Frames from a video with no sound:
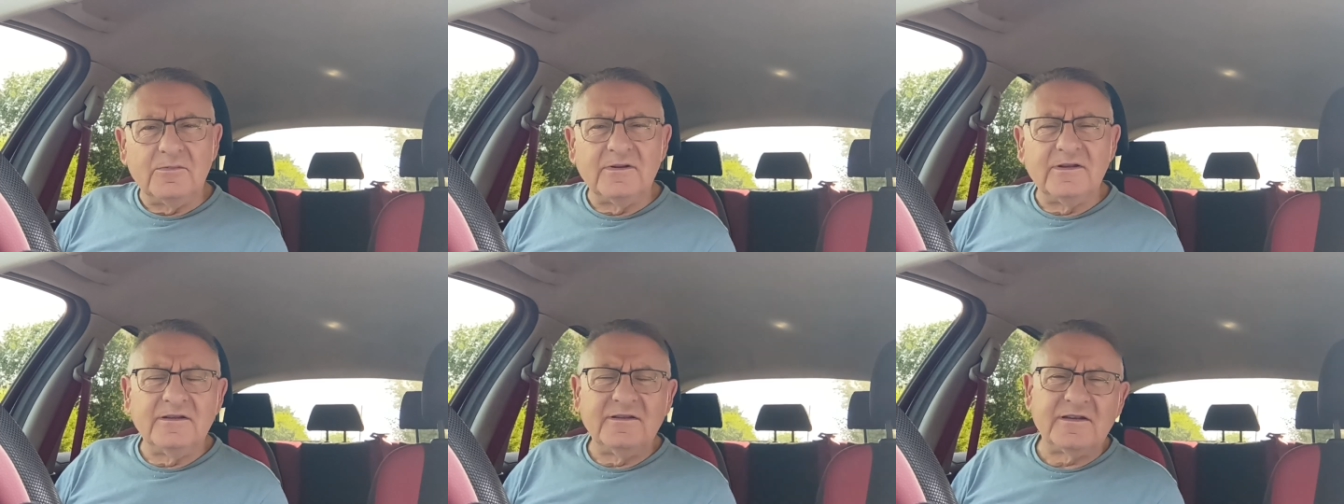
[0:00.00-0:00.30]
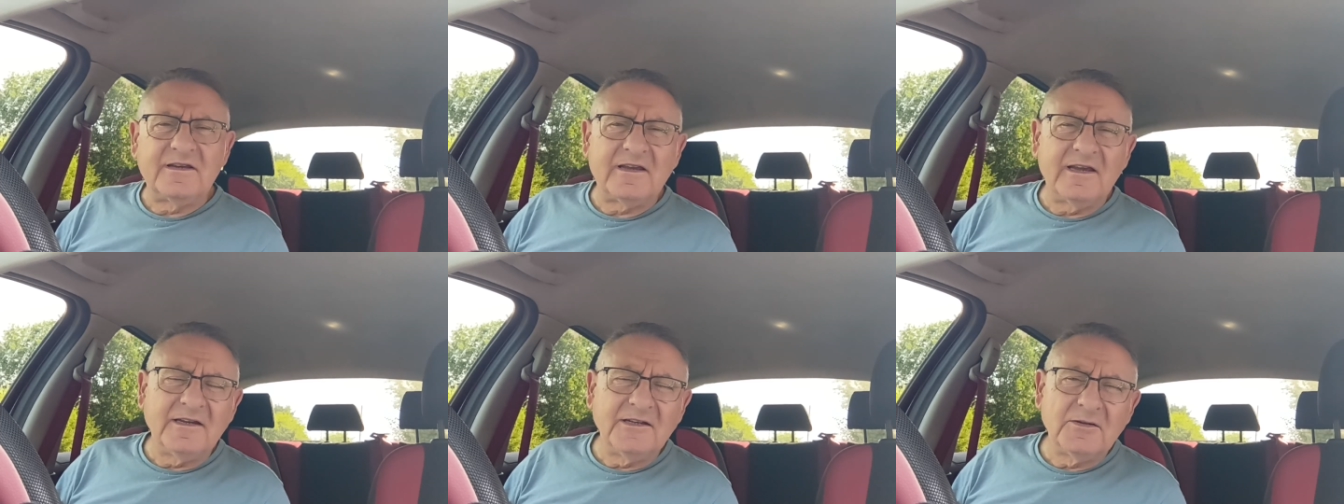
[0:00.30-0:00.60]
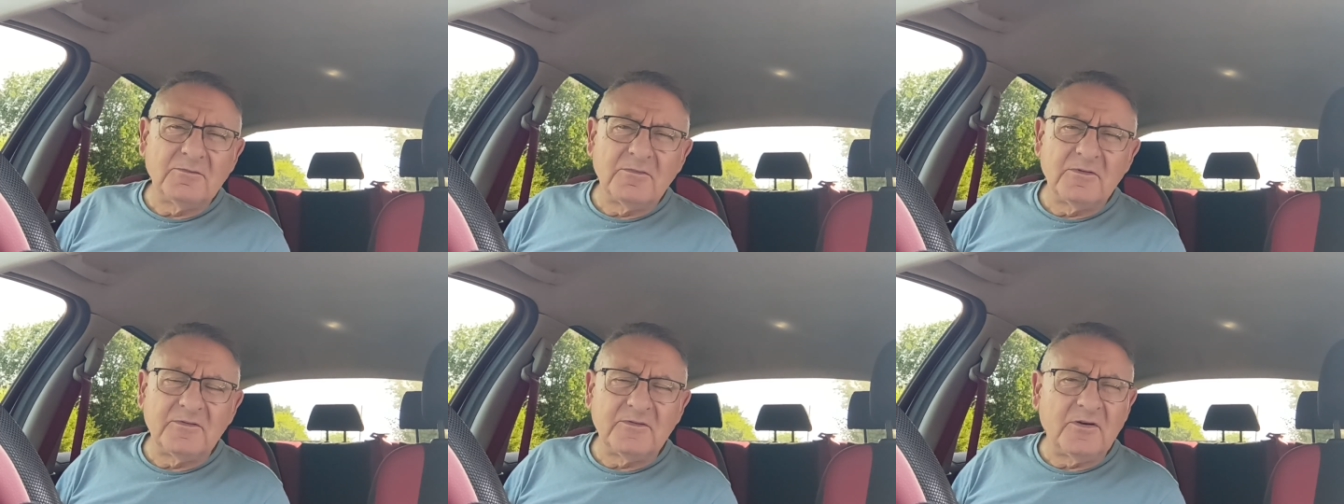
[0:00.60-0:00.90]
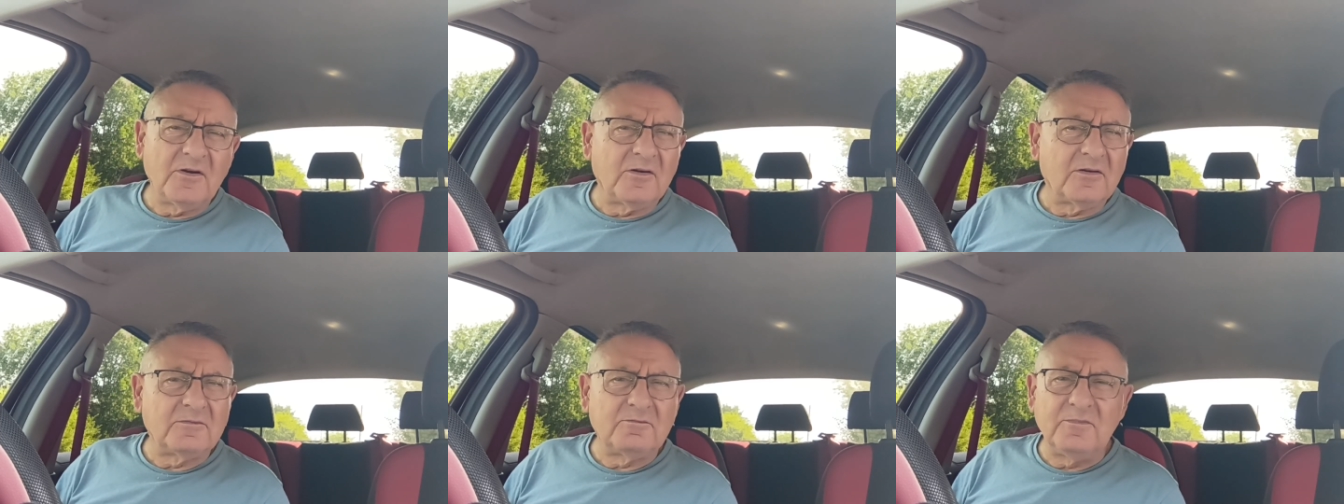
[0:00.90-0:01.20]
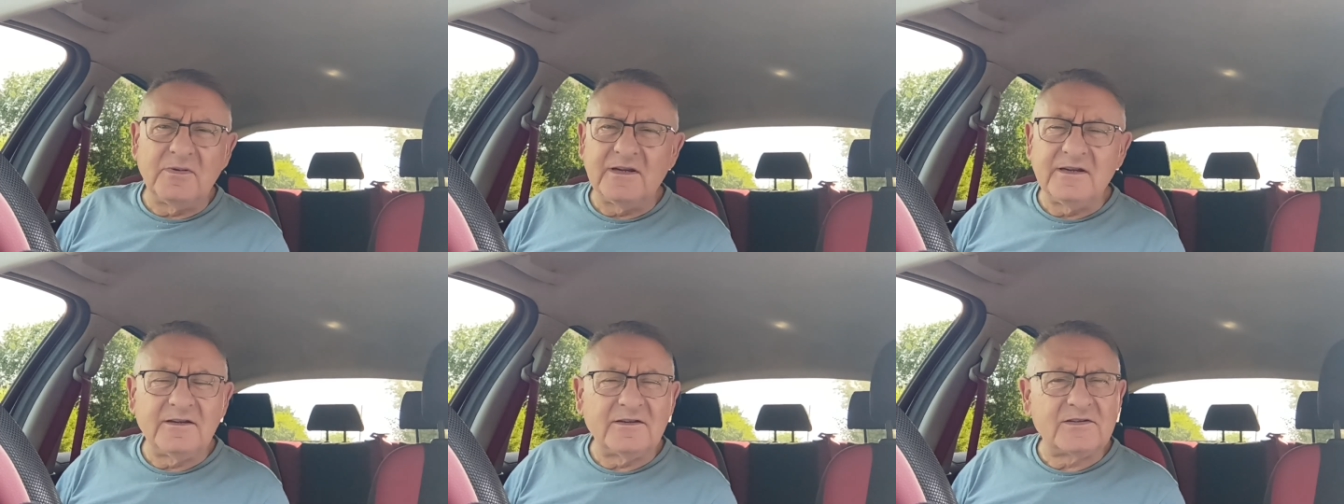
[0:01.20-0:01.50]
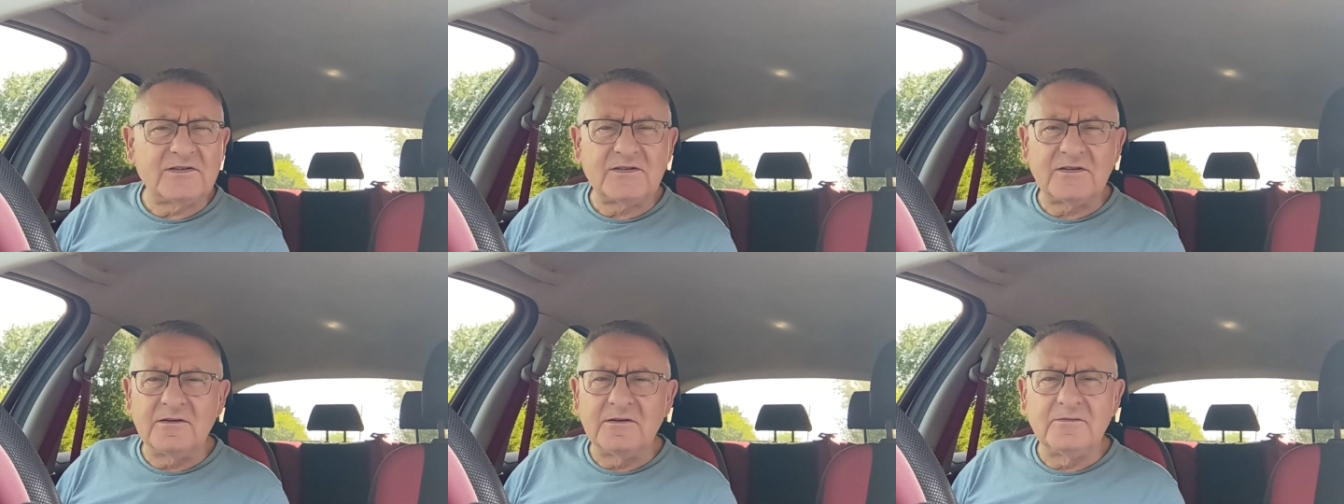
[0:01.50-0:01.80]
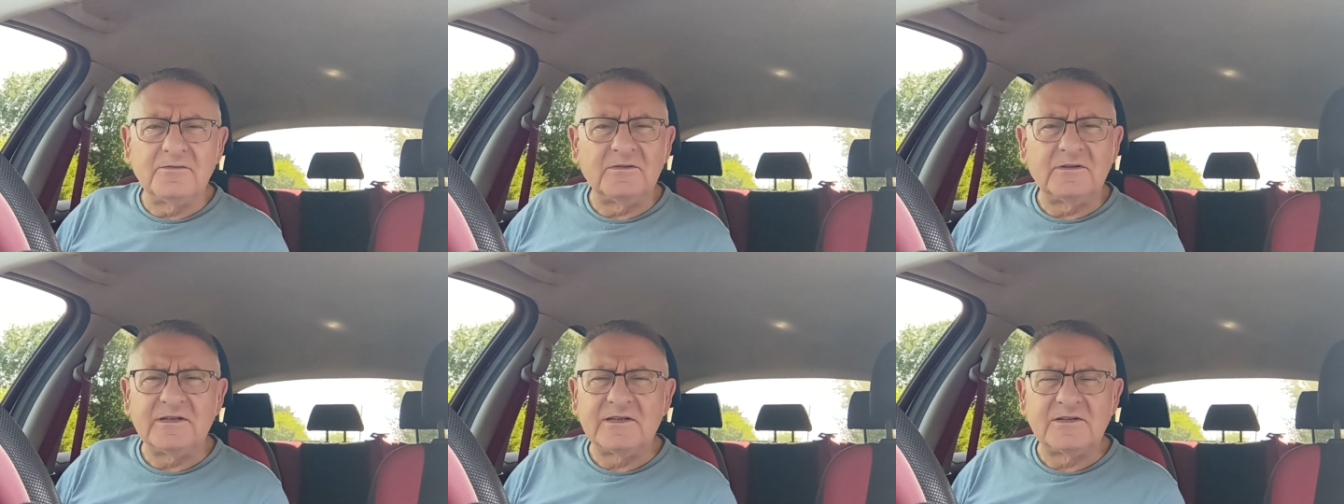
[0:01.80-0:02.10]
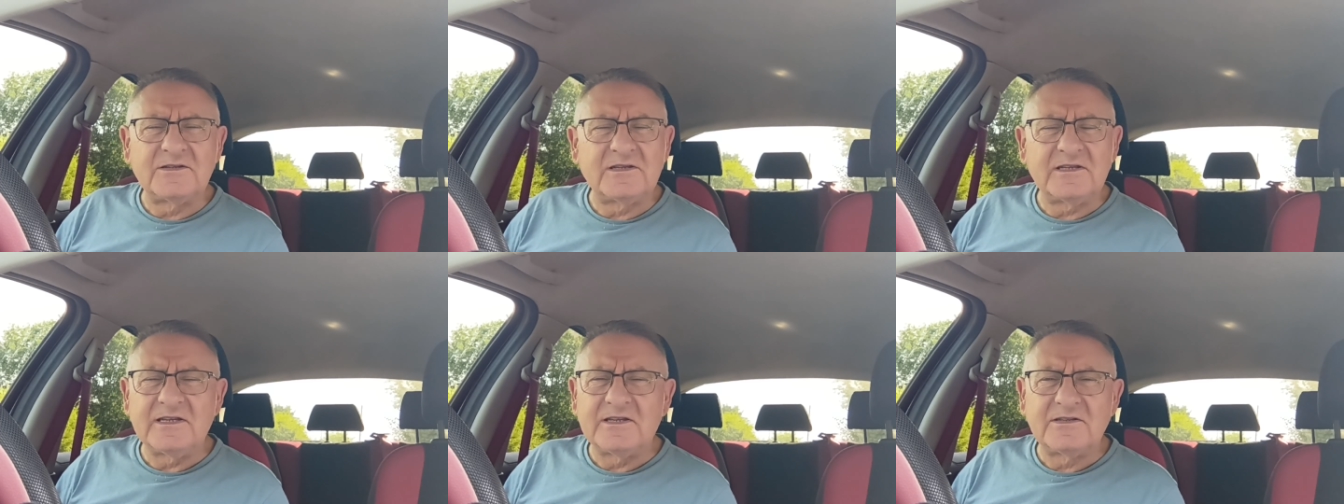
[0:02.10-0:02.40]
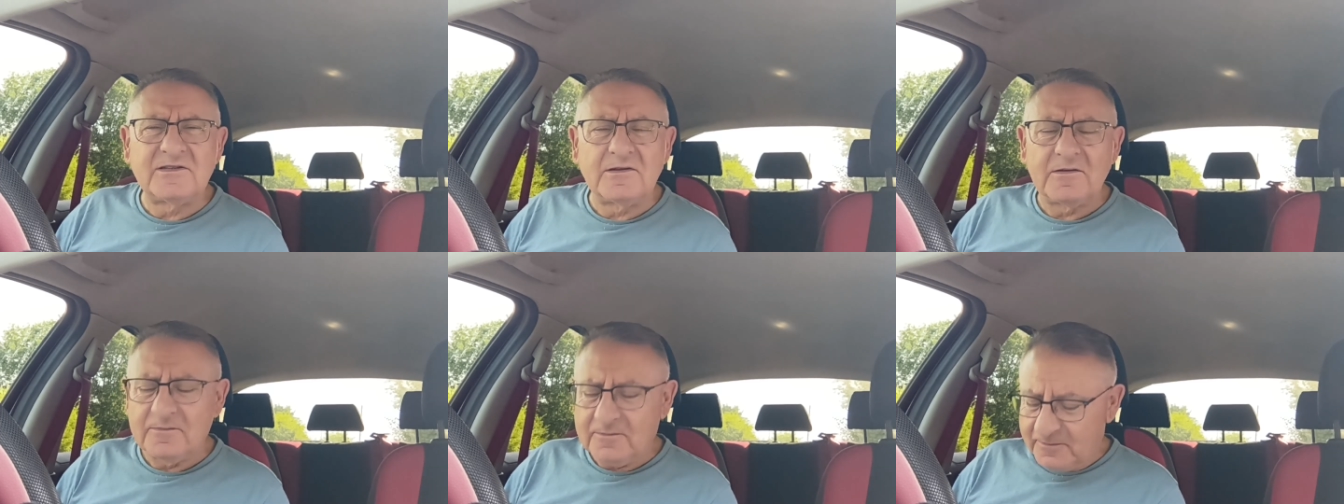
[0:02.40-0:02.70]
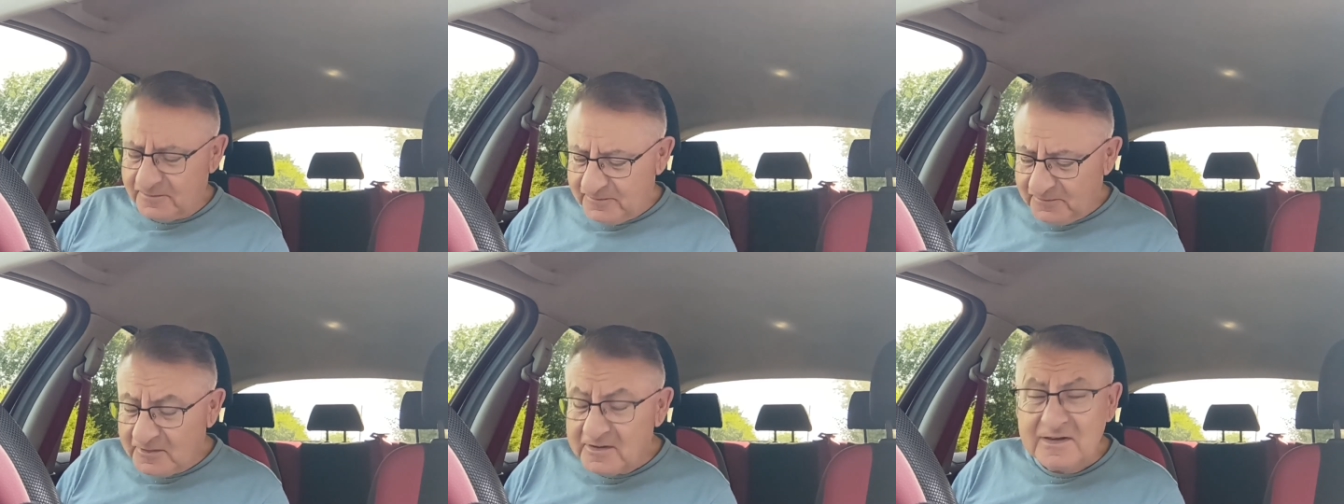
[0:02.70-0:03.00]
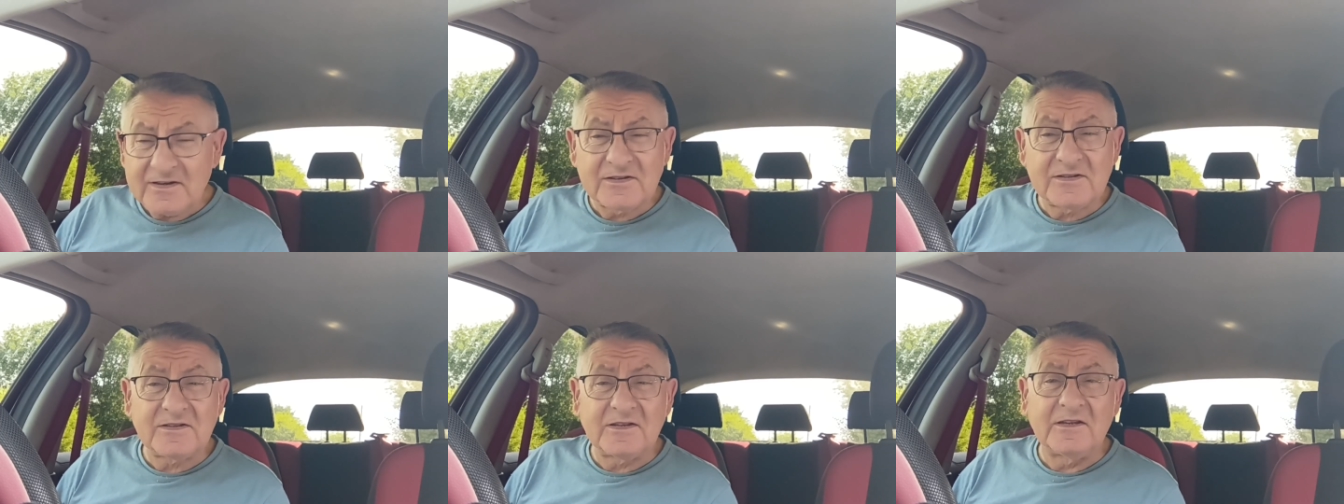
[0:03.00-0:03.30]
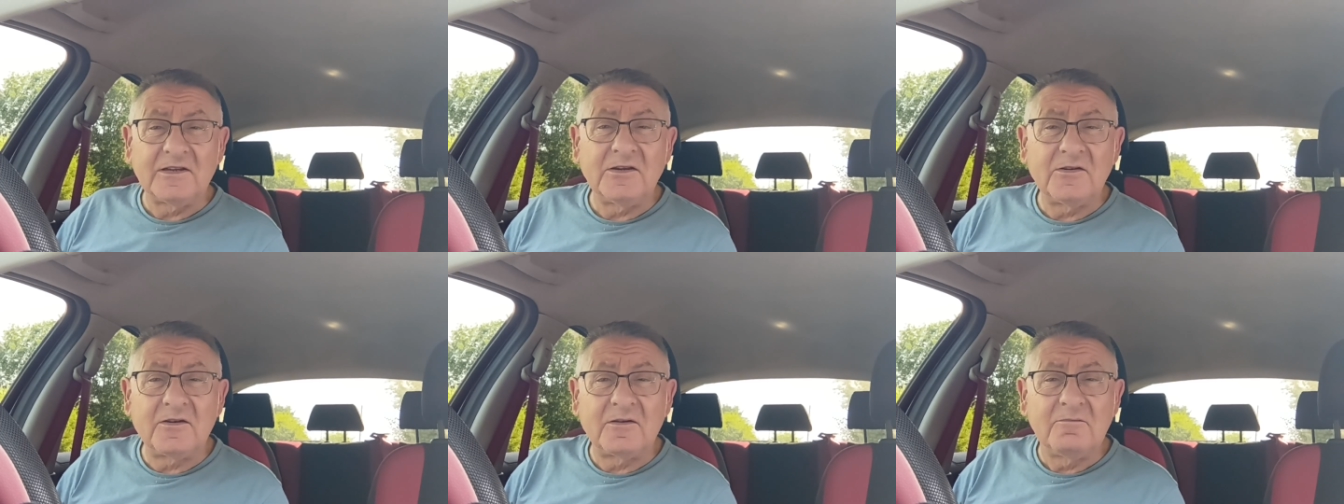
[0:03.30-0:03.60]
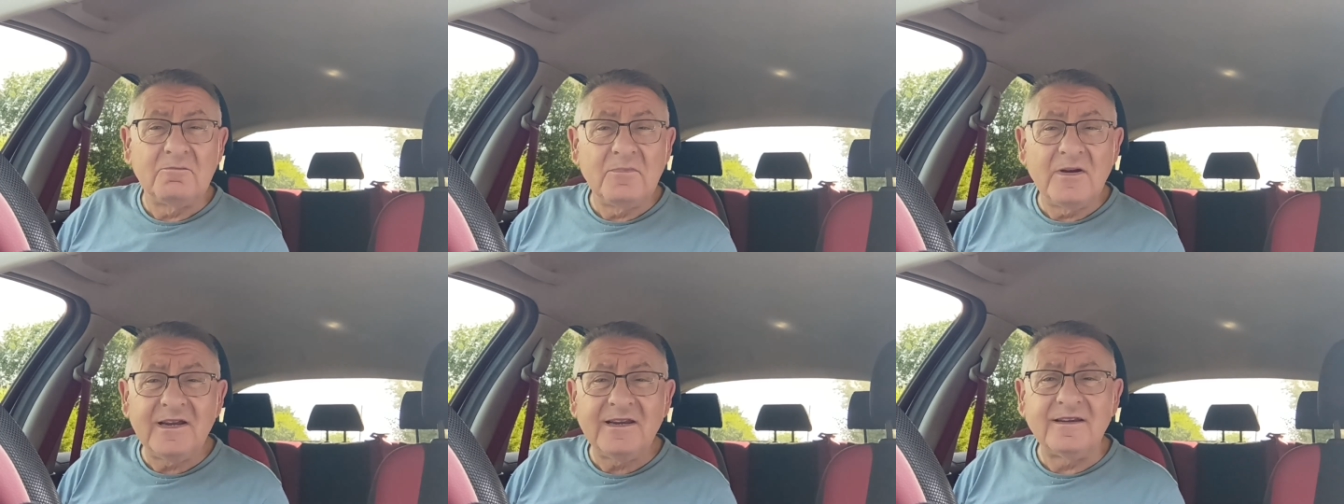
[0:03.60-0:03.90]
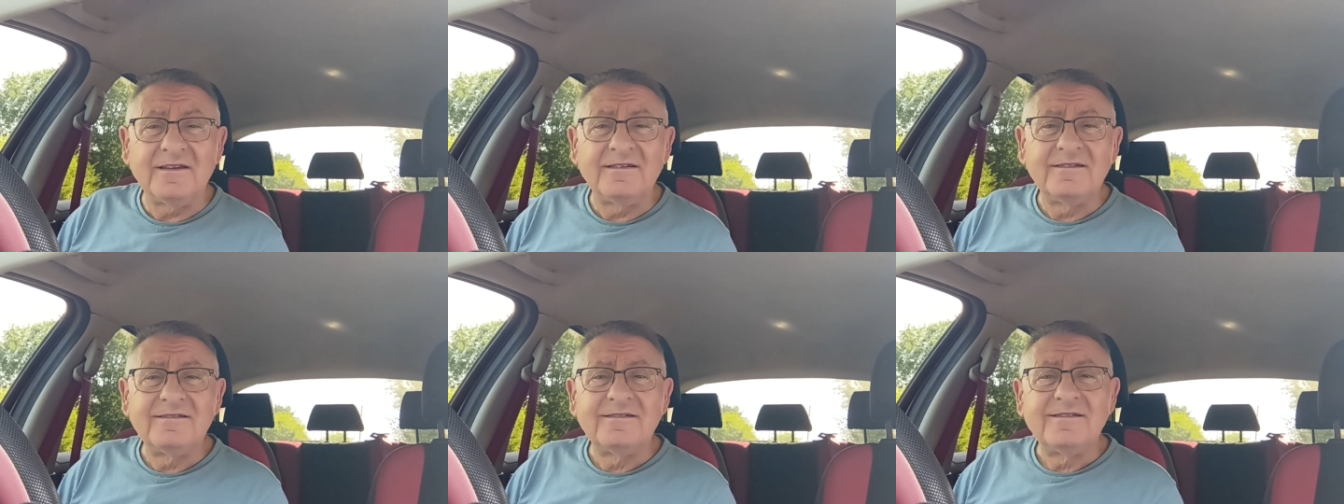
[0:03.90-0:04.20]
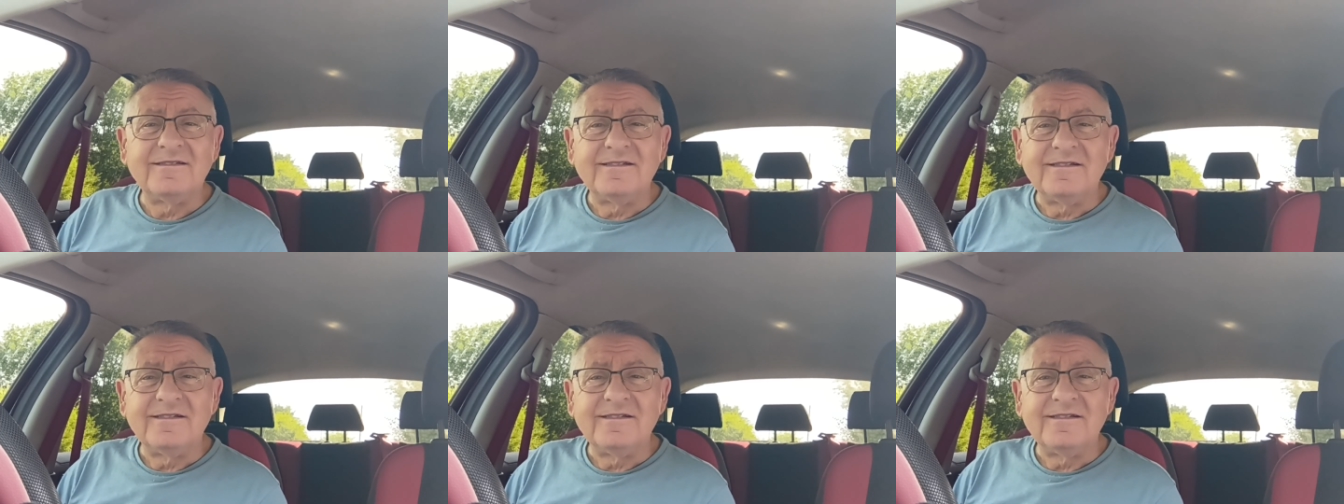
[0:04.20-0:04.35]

But in the kingdom of God, being a servant is, is the freest thing you can be.